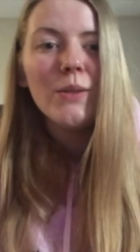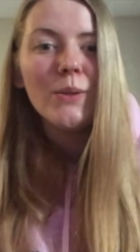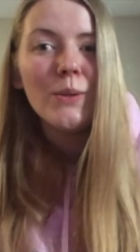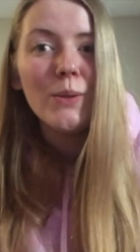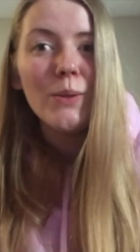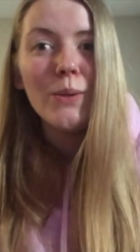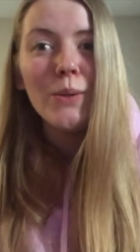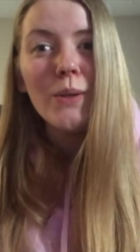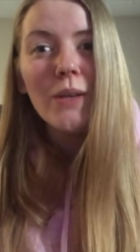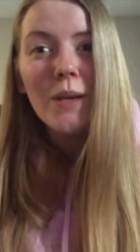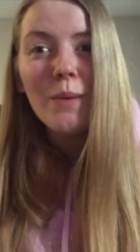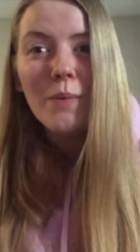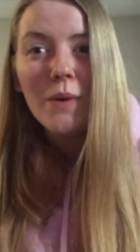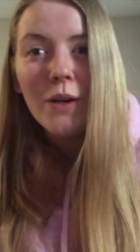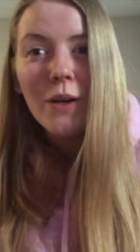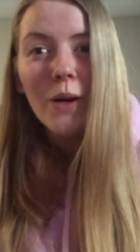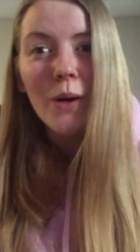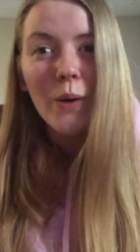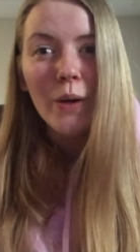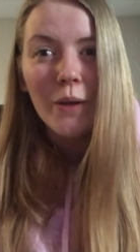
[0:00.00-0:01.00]
to keep
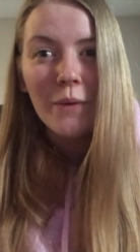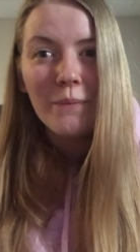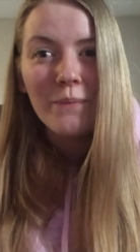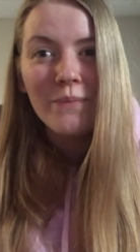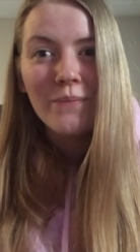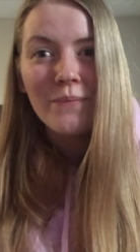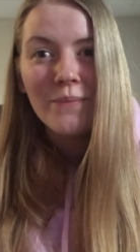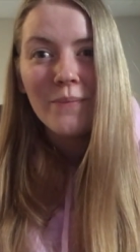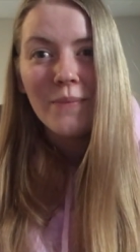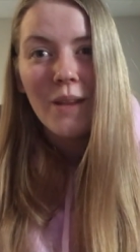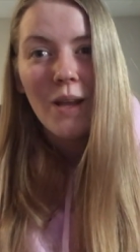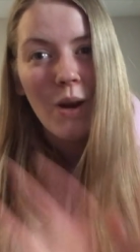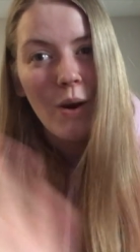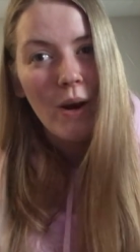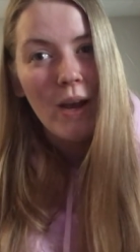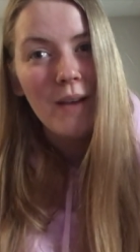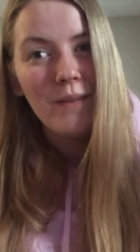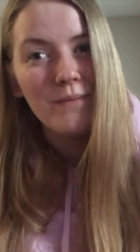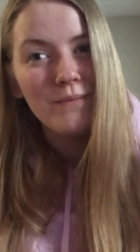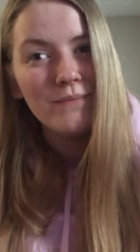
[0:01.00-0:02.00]
on going. All
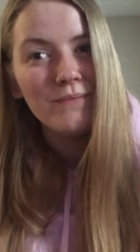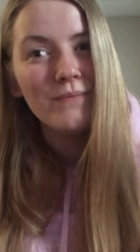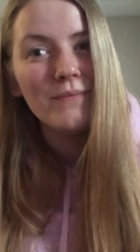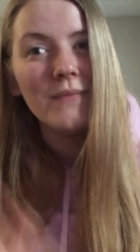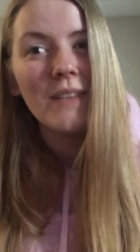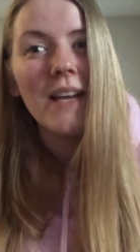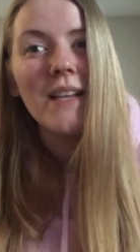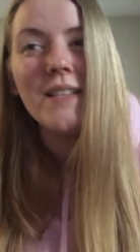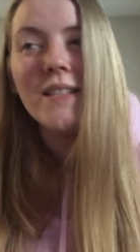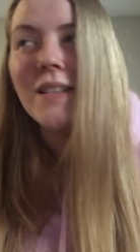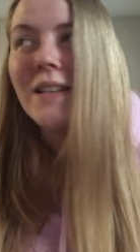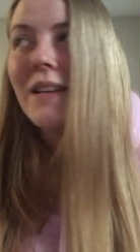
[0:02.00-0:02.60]
right, that's